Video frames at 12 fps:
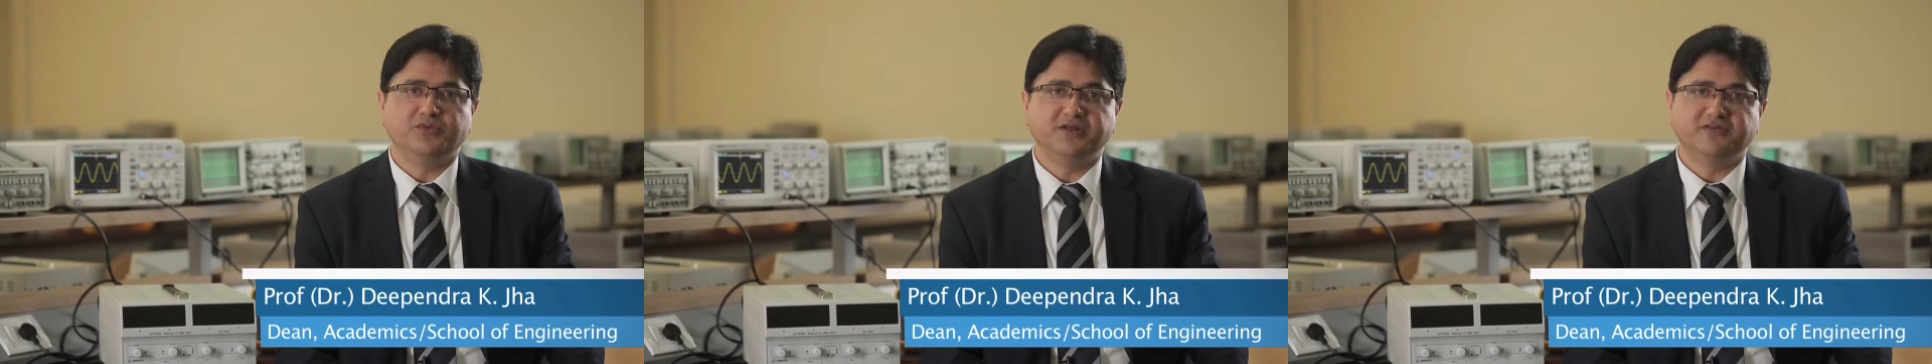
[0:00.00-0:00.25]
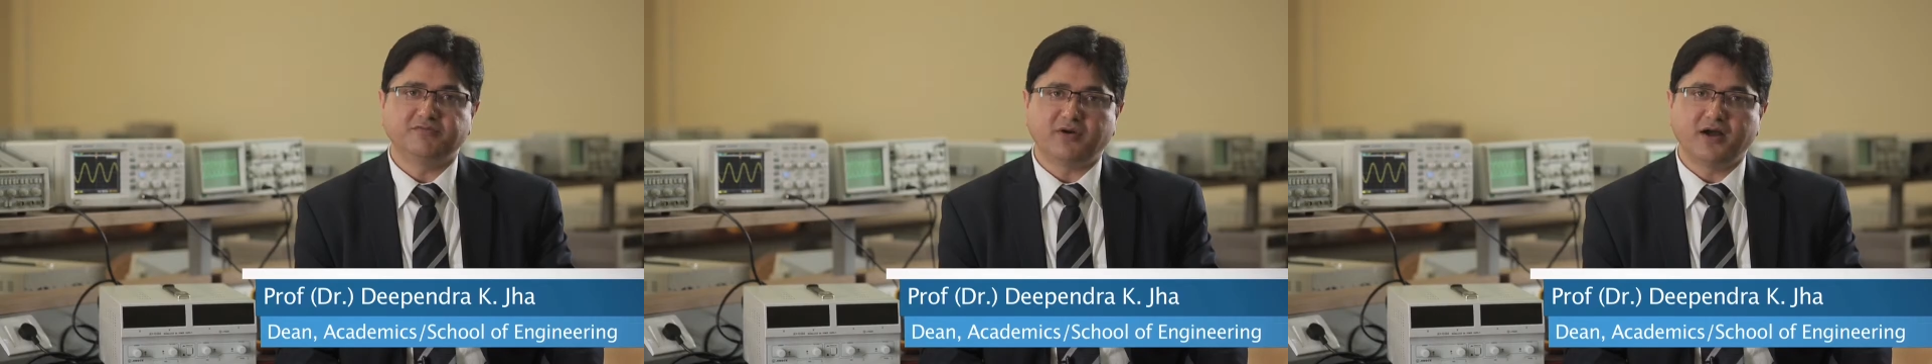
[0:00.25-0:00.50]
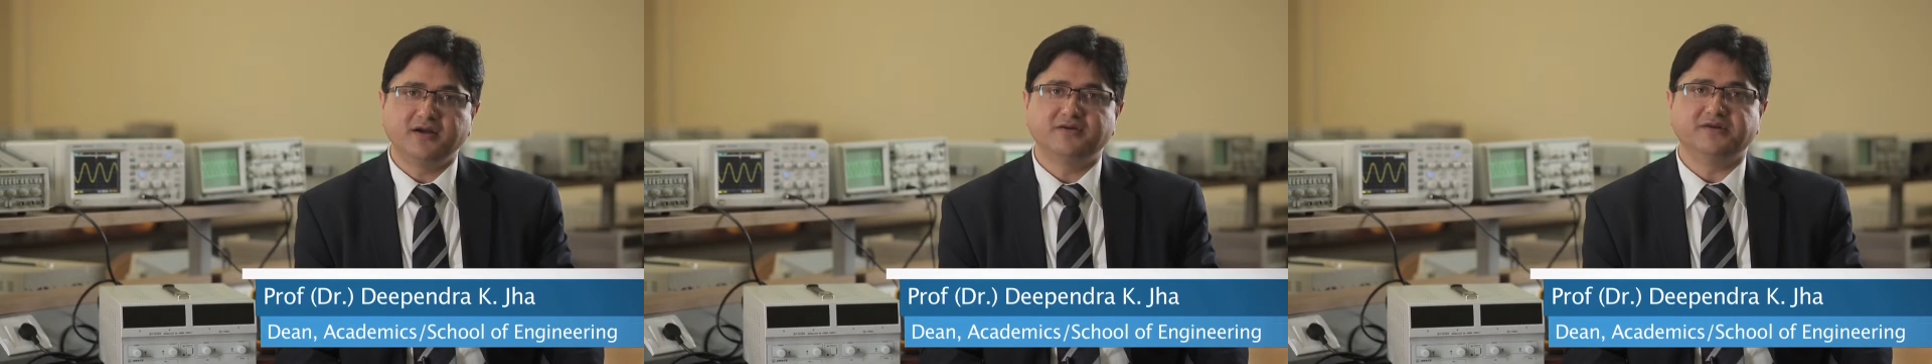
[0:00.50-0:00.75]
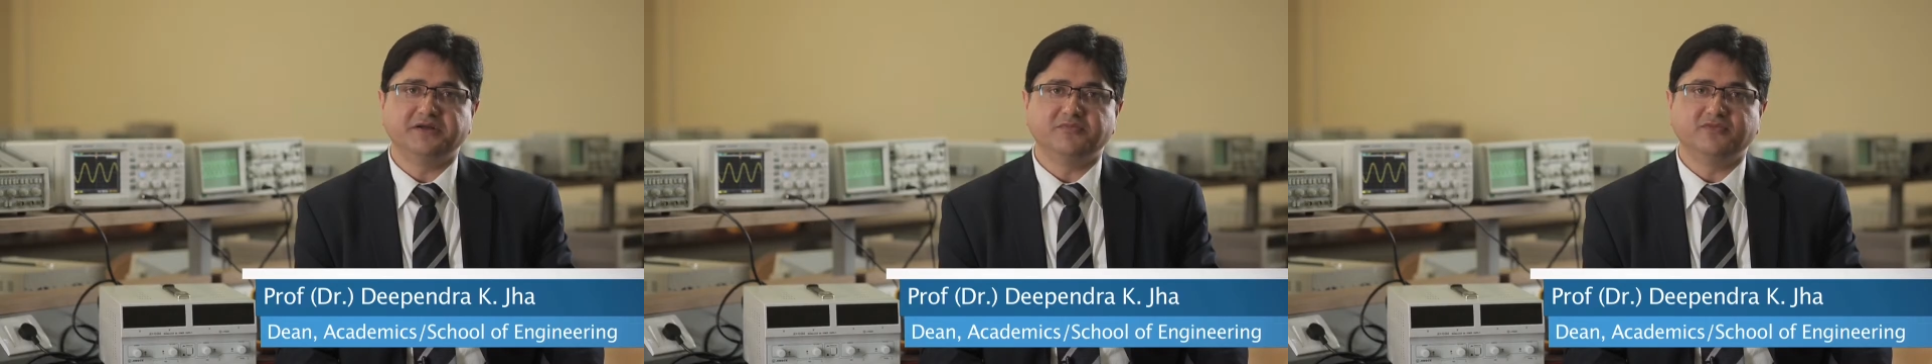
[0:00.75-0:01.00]
We inspire
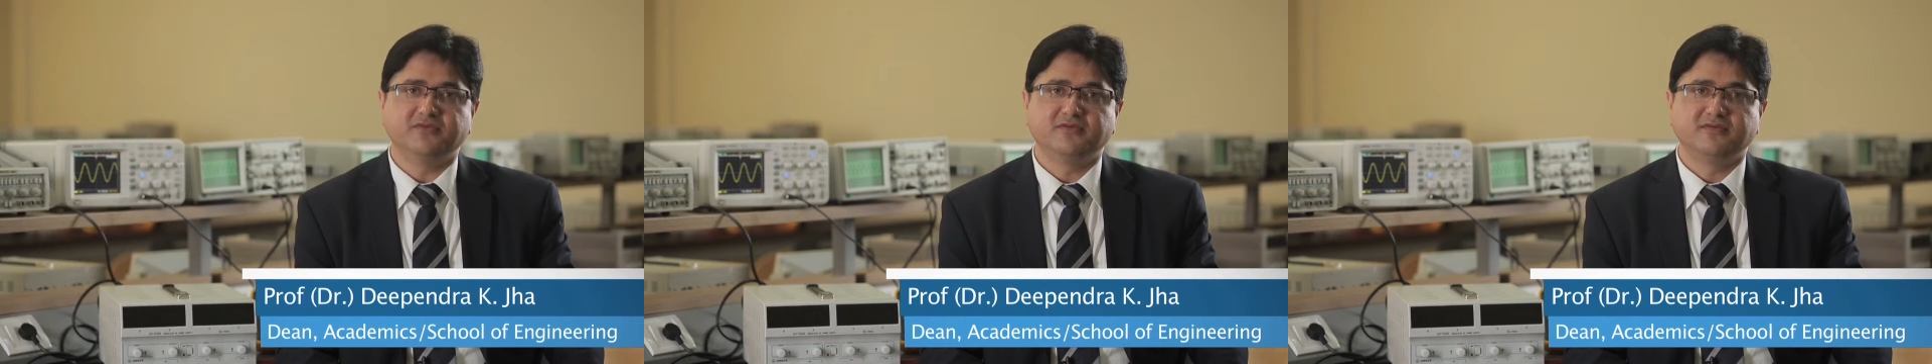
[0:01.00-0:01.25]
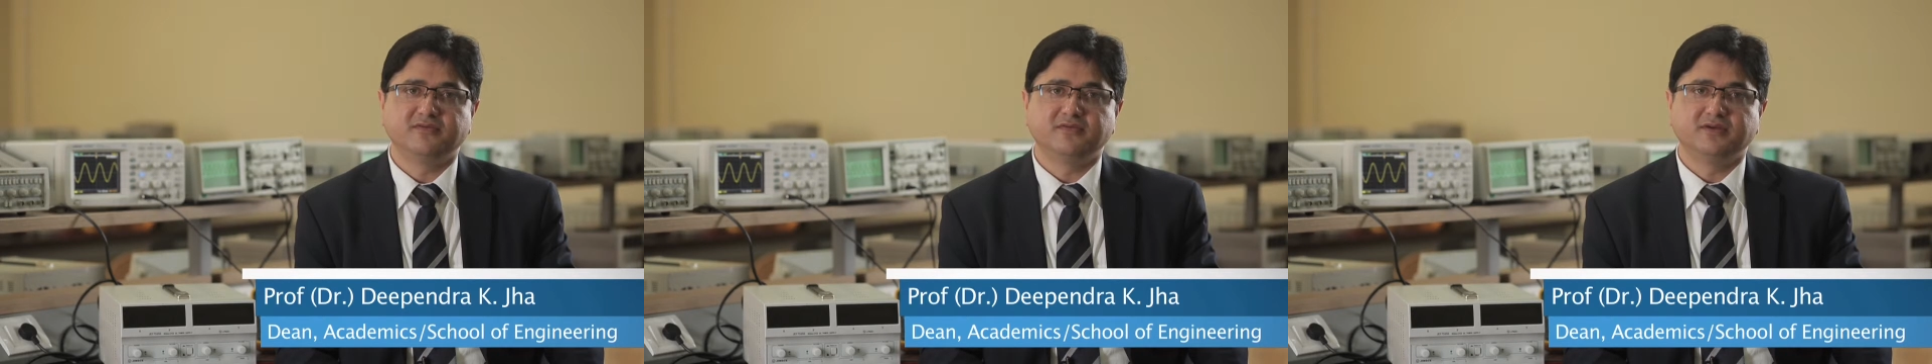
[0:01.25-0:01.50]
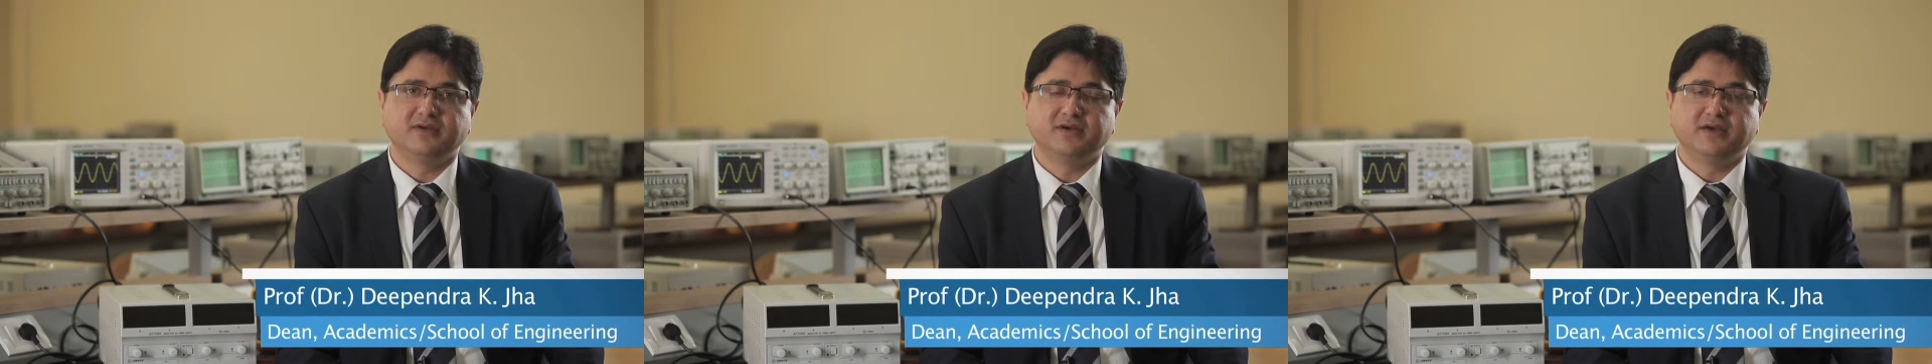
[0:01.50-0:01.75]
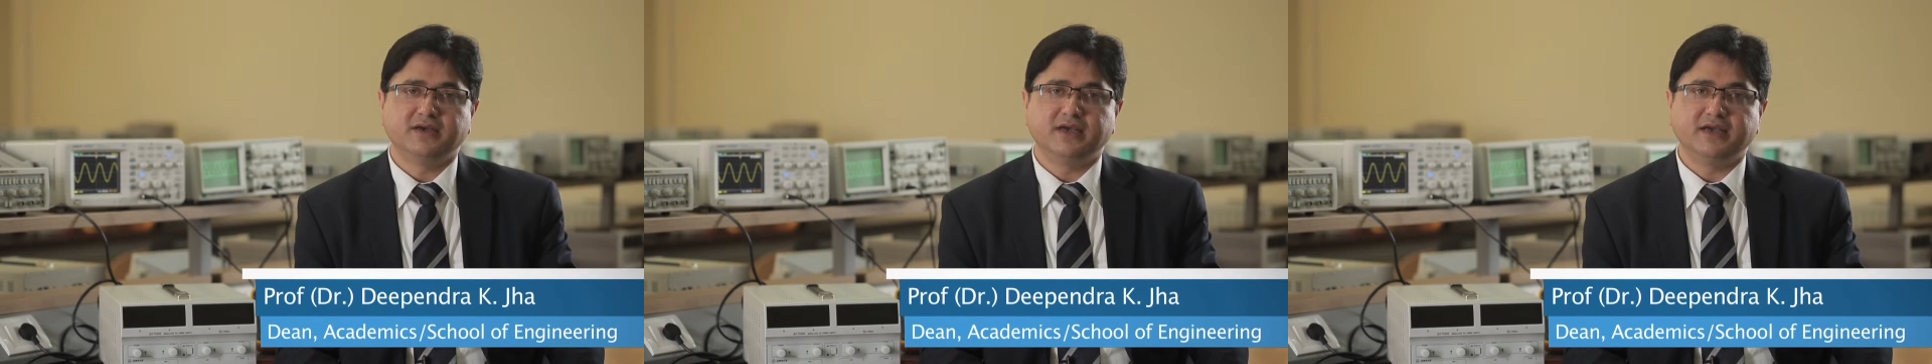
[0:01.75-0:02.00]
dreams,
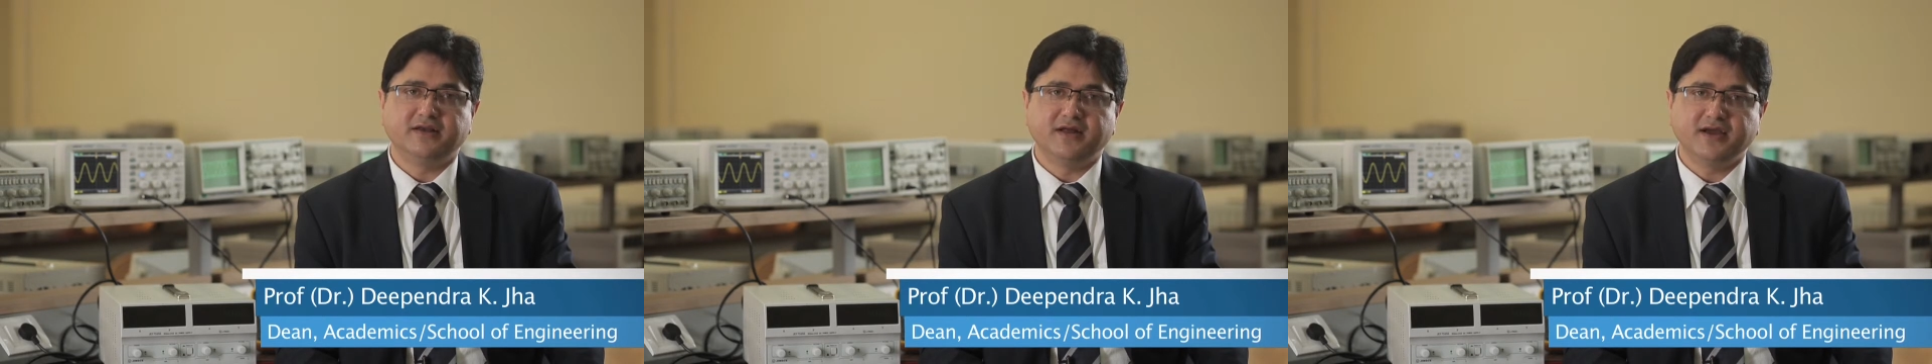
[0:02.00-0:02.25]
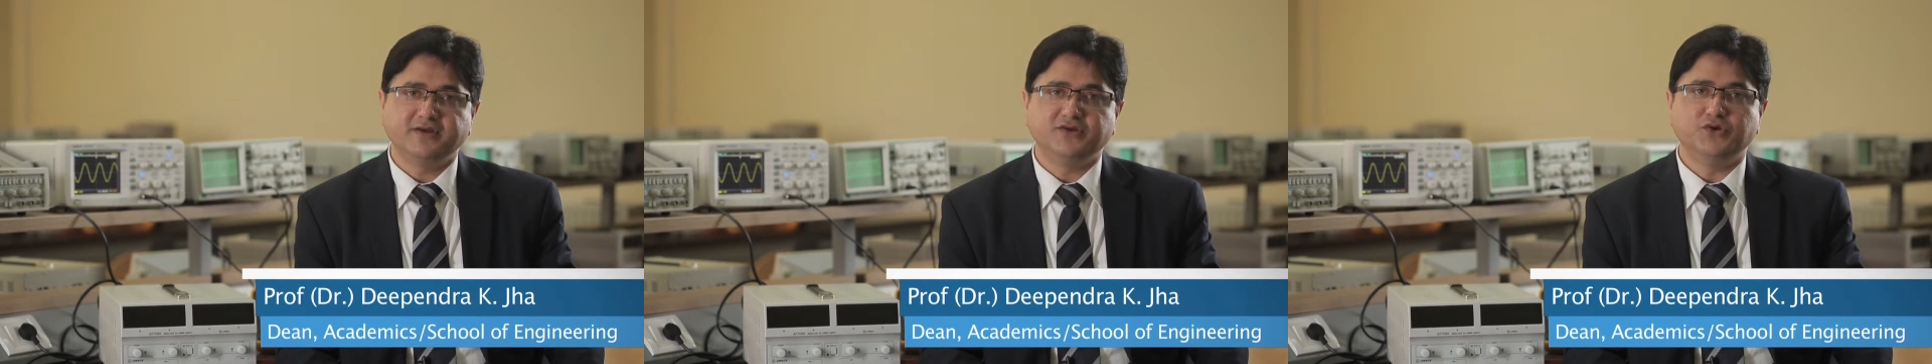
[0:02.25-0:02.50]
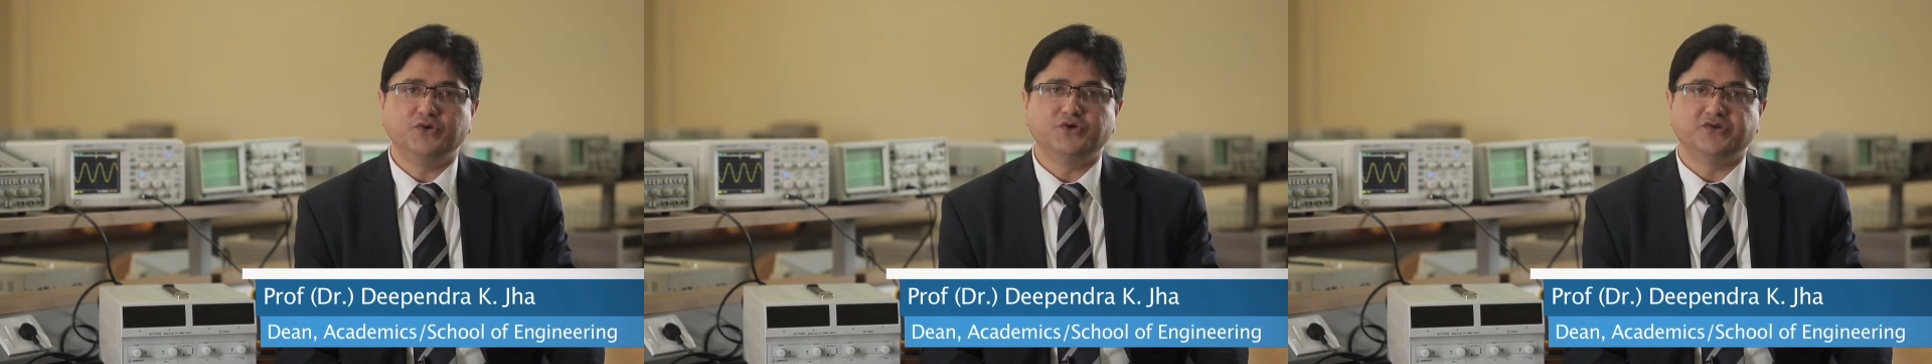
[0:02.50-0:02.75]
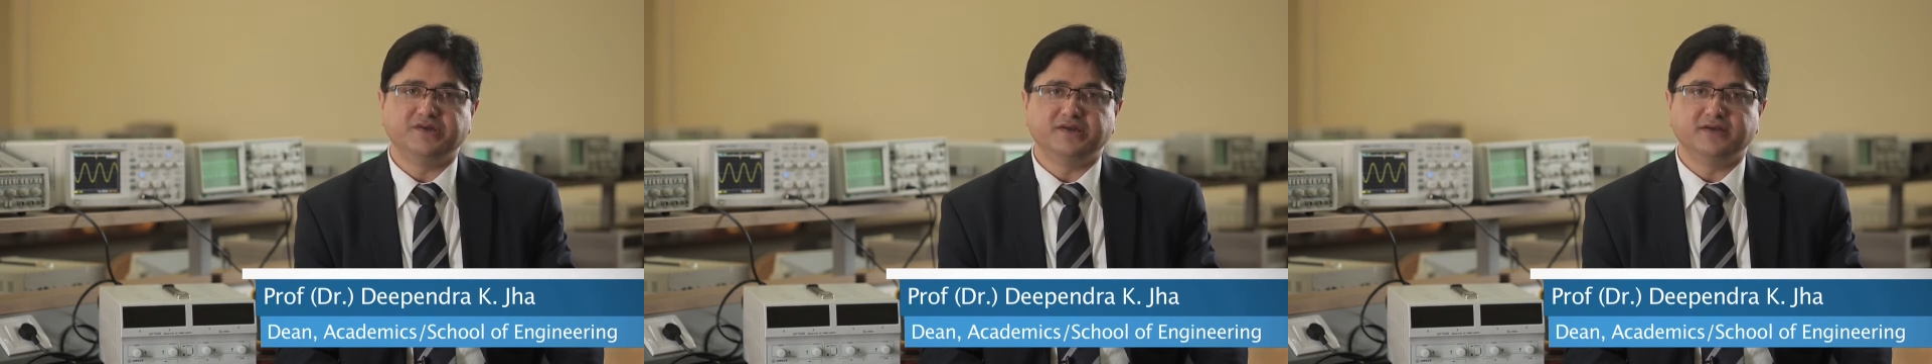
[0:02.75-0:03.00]
ignite
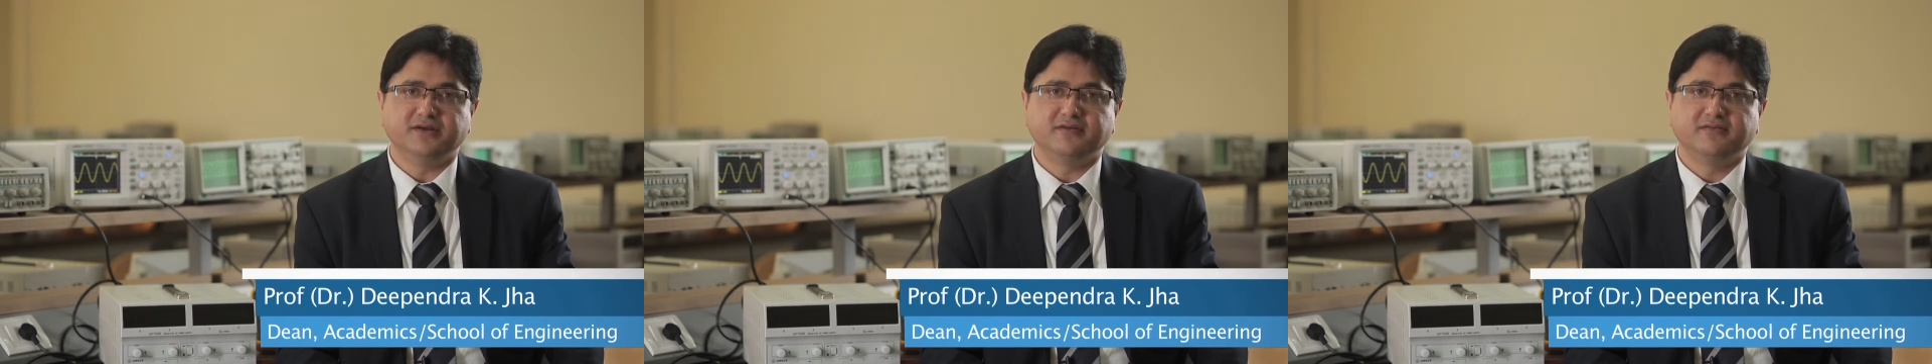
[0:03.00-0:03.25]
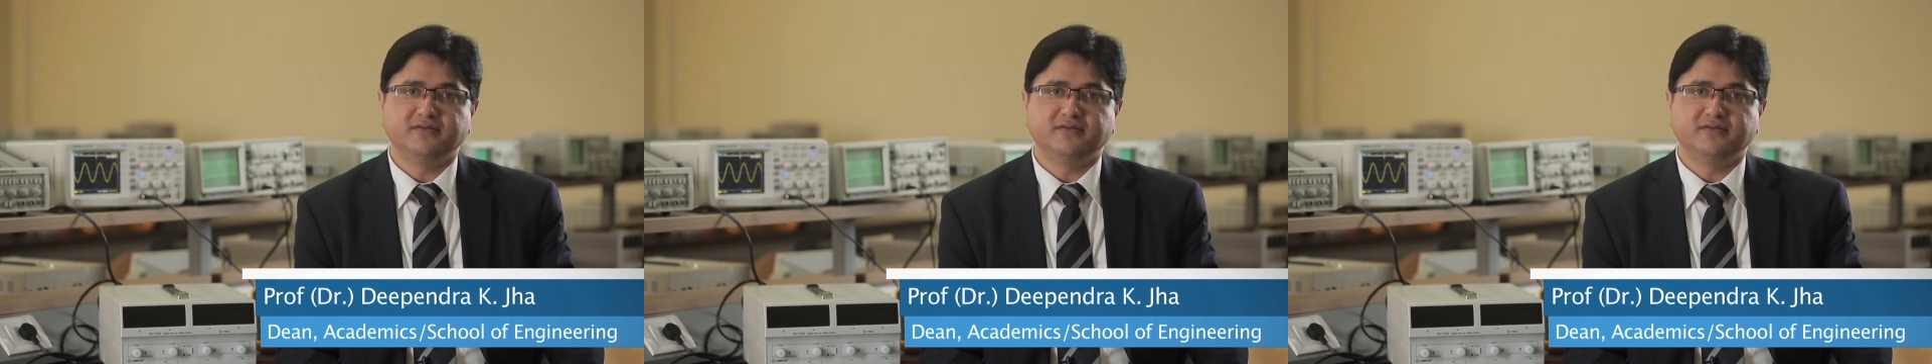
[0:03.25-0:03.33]
curiosity,